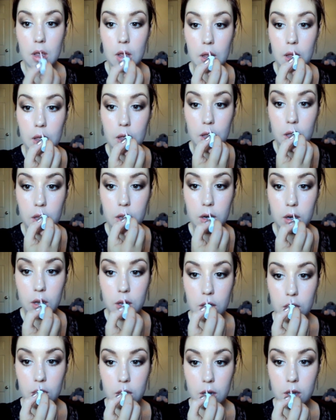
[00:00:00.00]
And
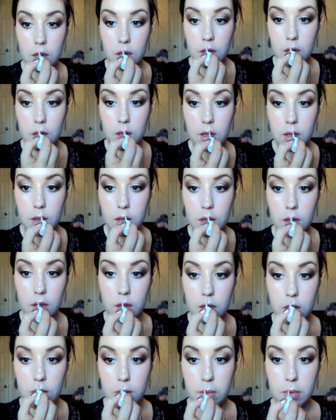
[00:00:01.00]

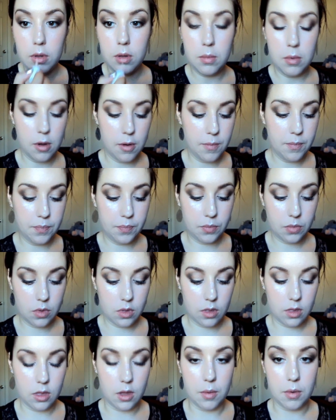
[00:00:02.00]
like this, so
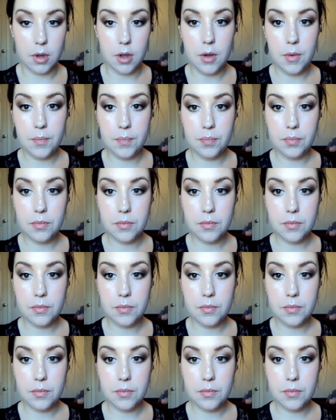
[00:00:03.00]
there we go.